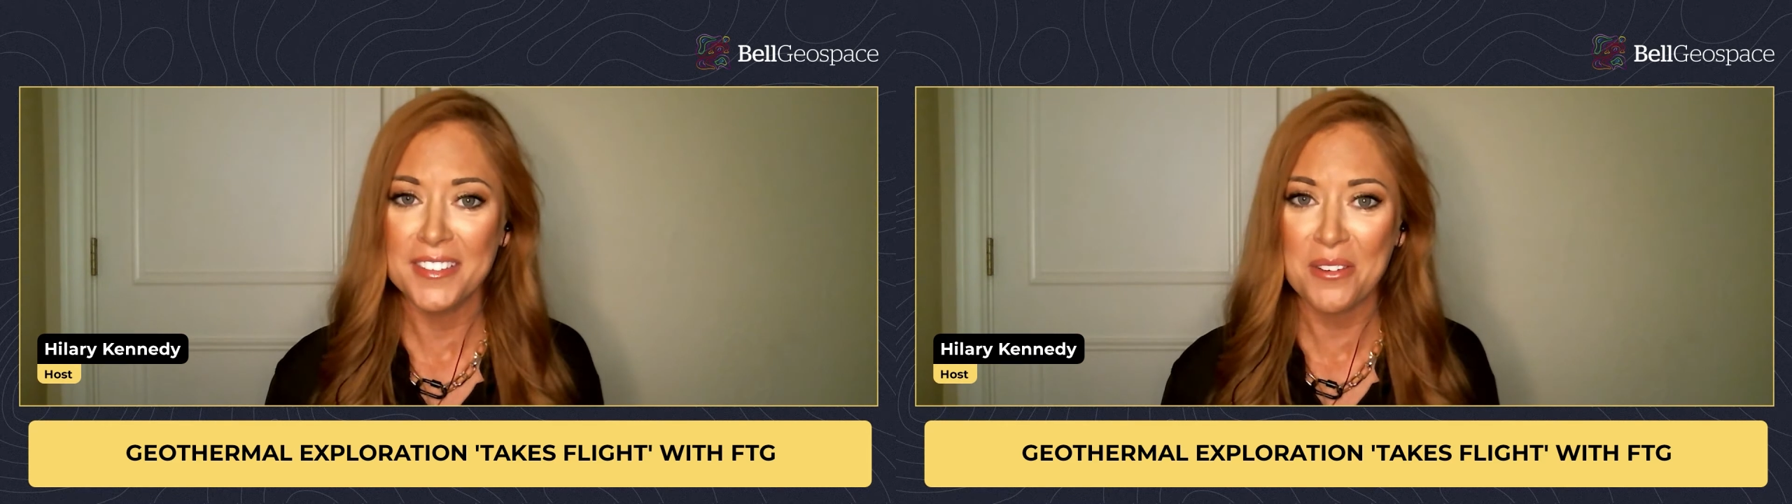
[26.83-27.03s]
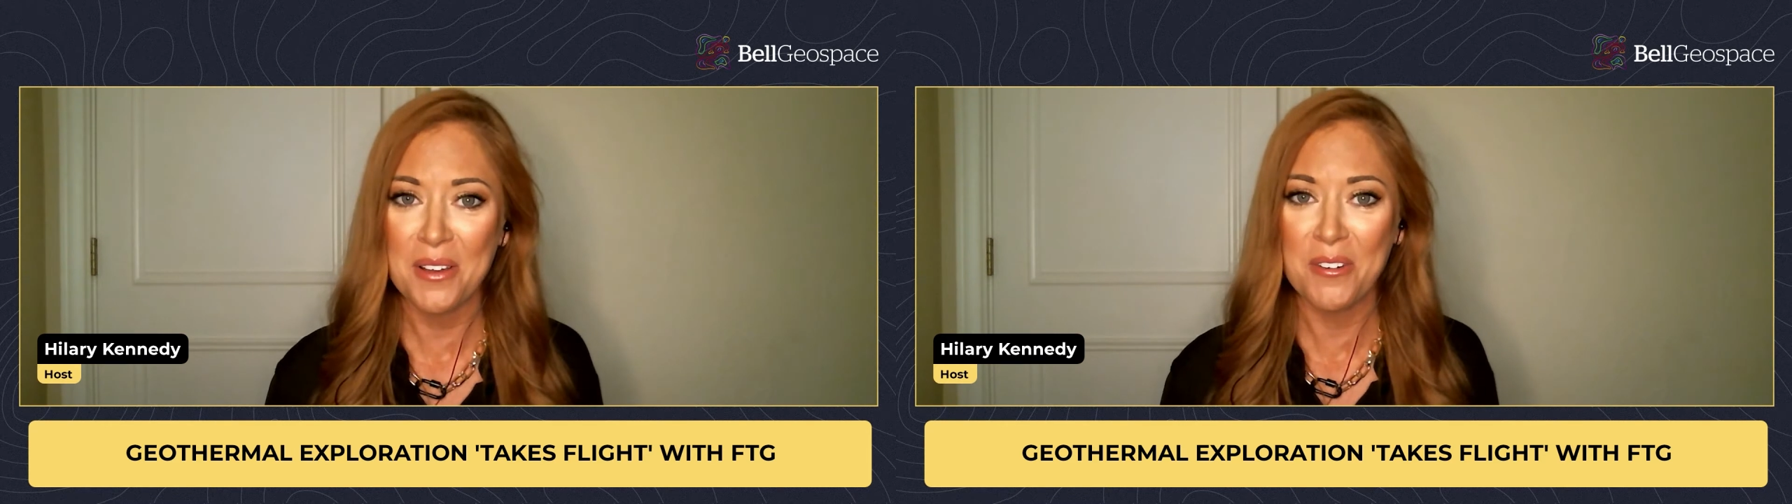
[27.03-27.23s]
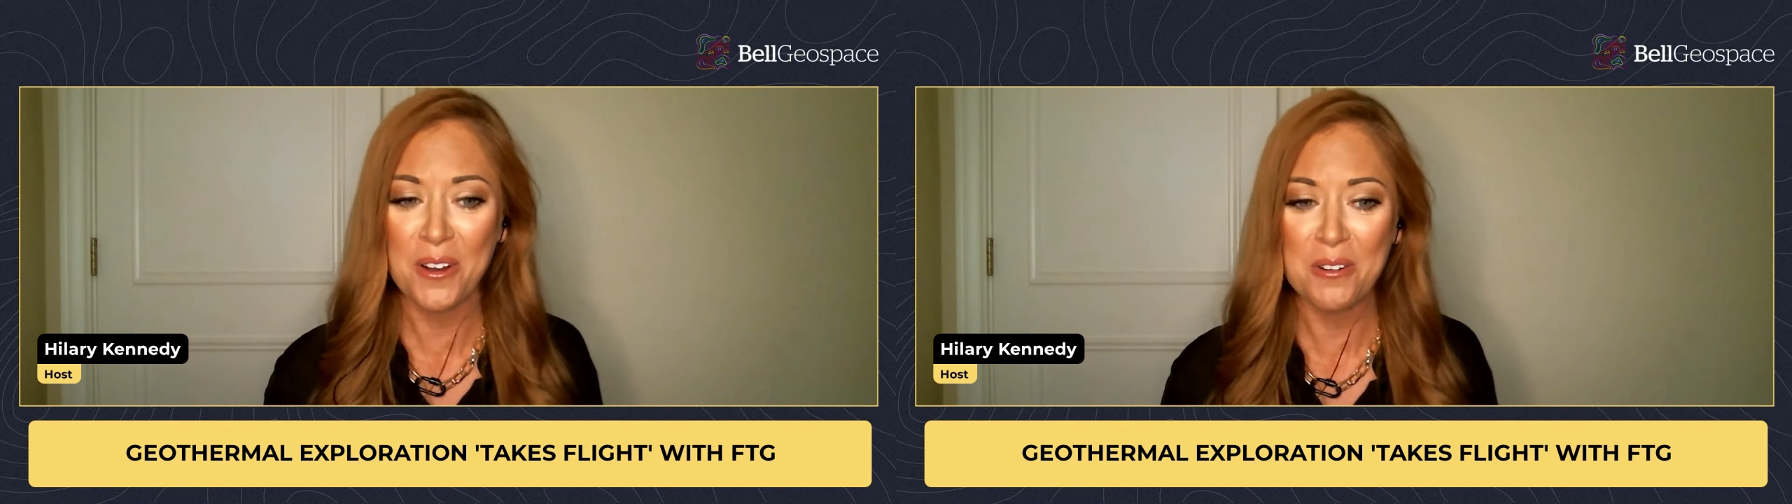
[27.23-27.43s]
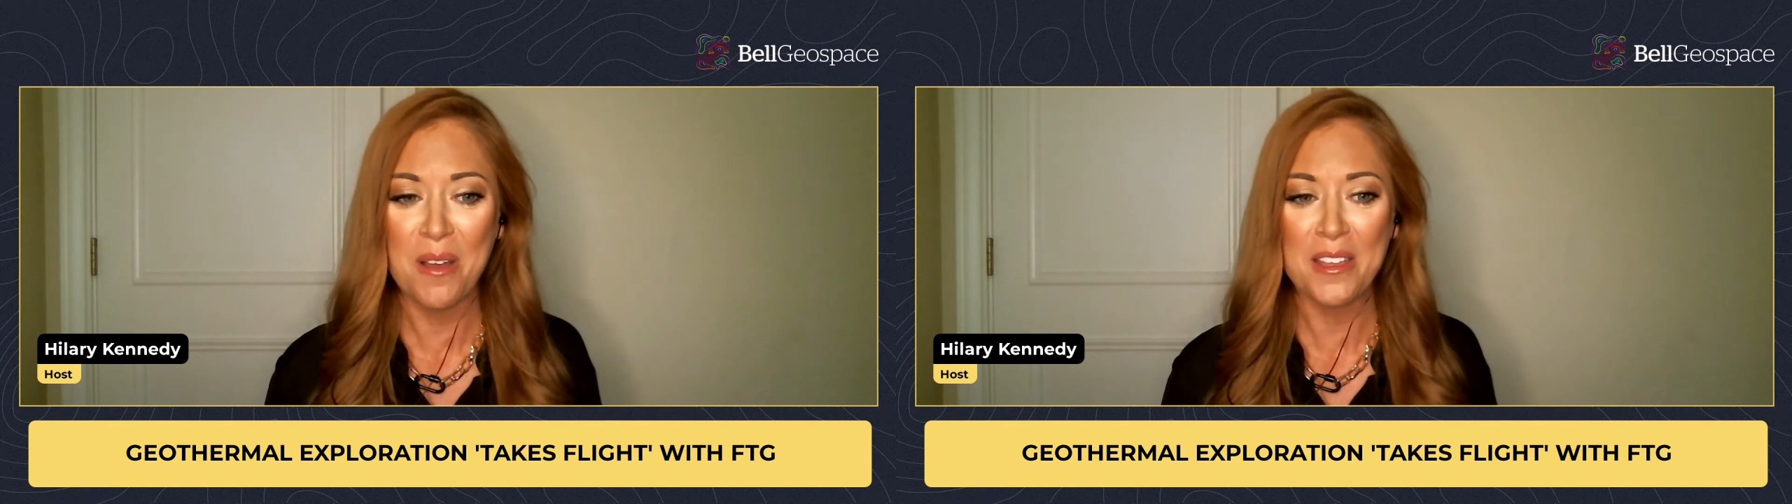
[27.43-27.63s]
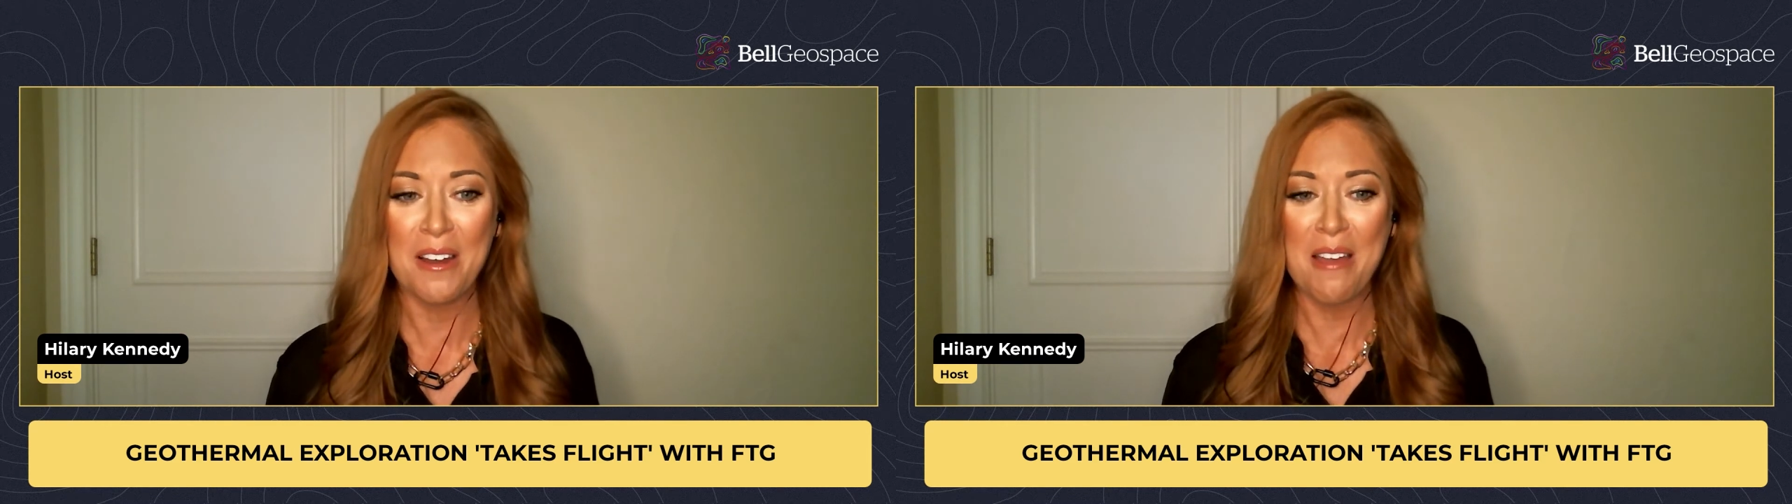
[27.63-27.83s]
So I've heard
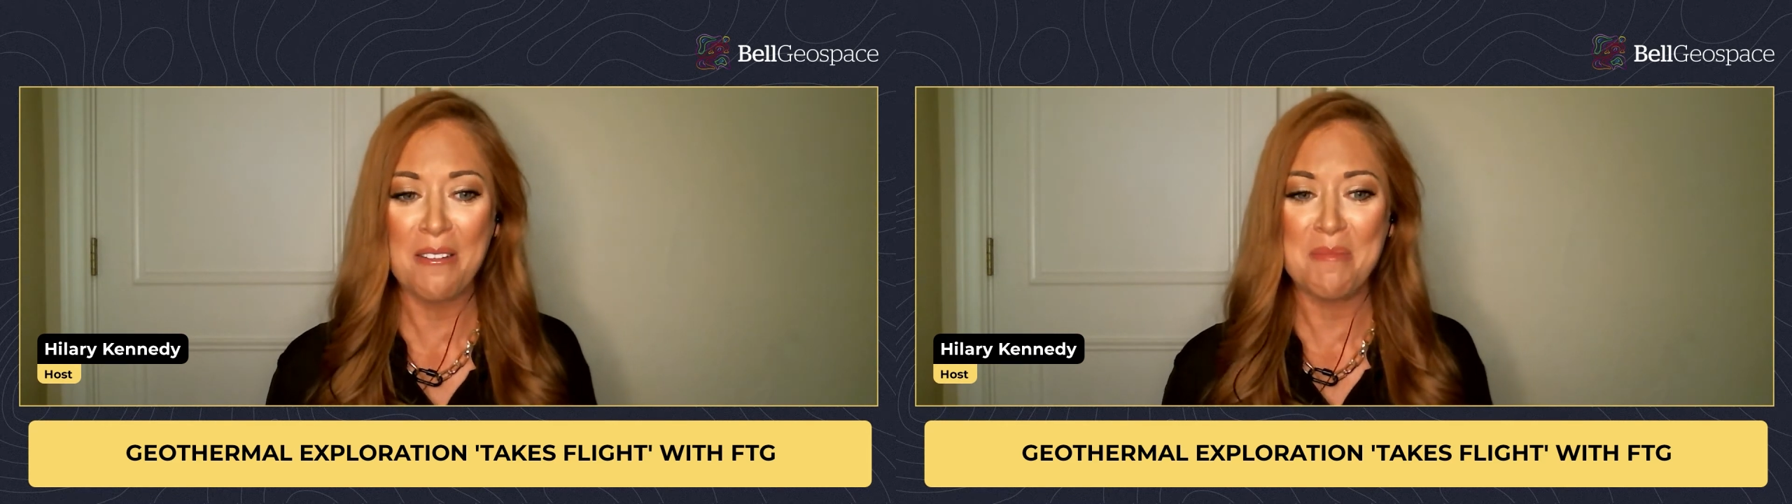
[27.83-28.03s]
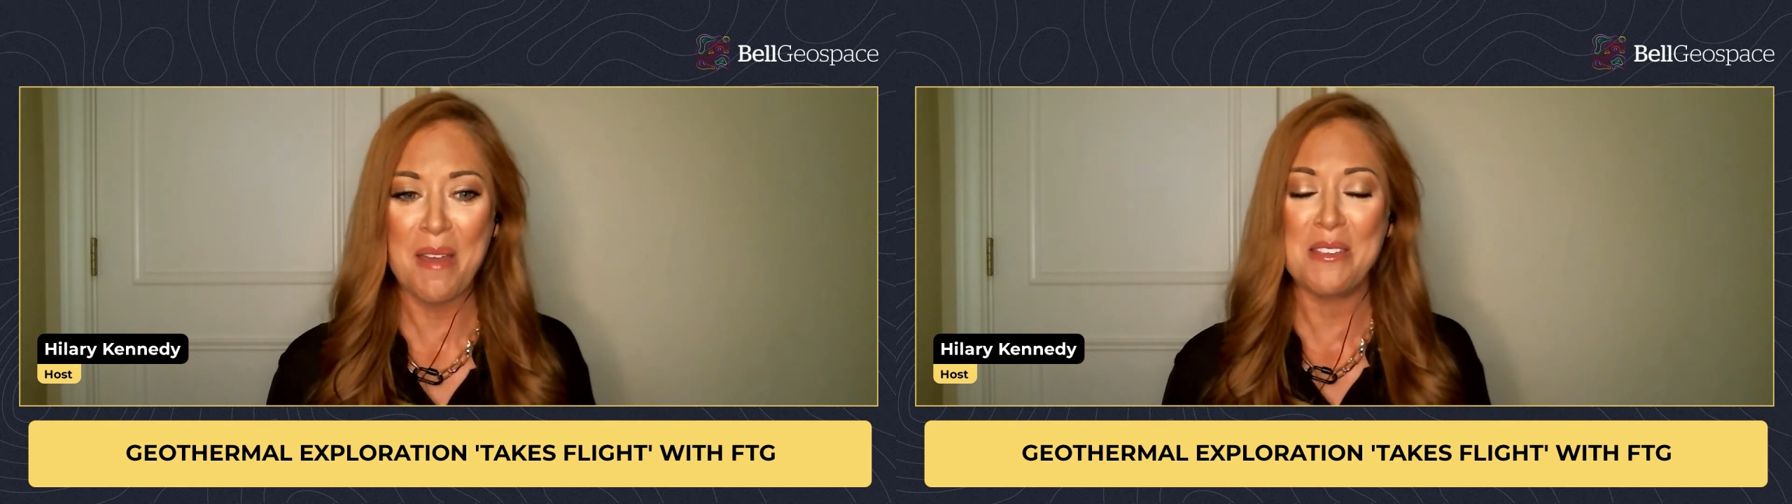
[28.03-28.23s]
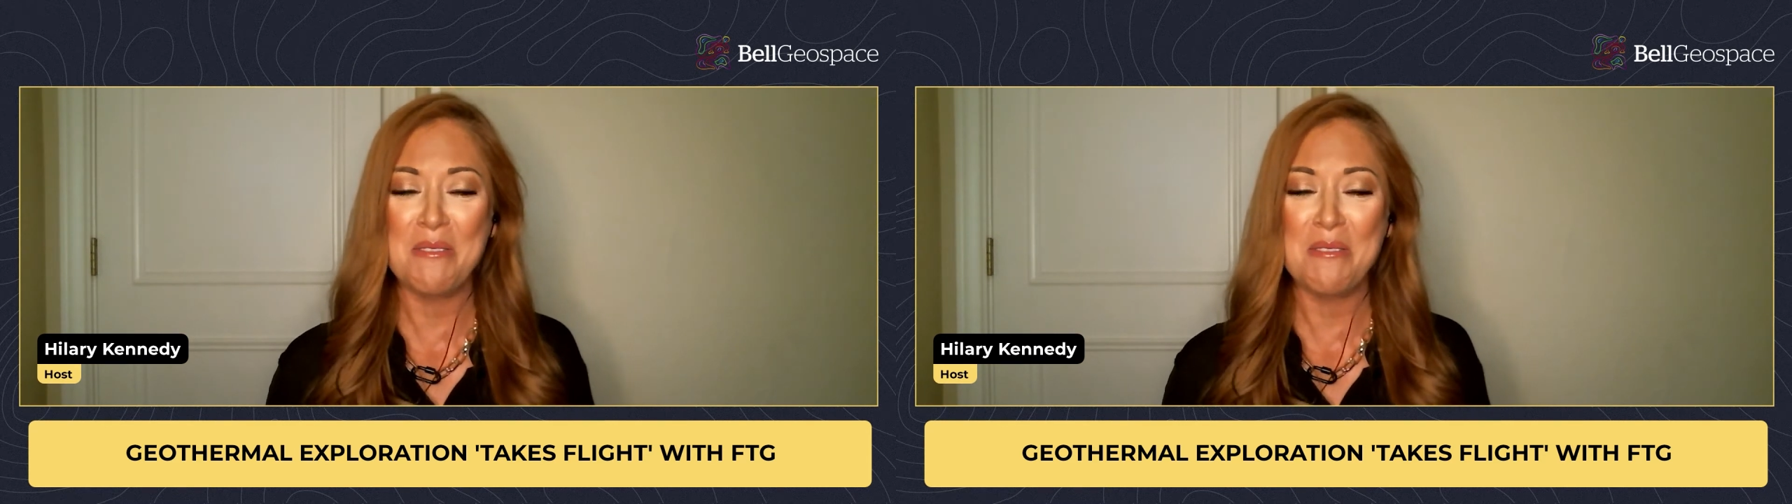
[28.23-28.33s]
while you're out and about,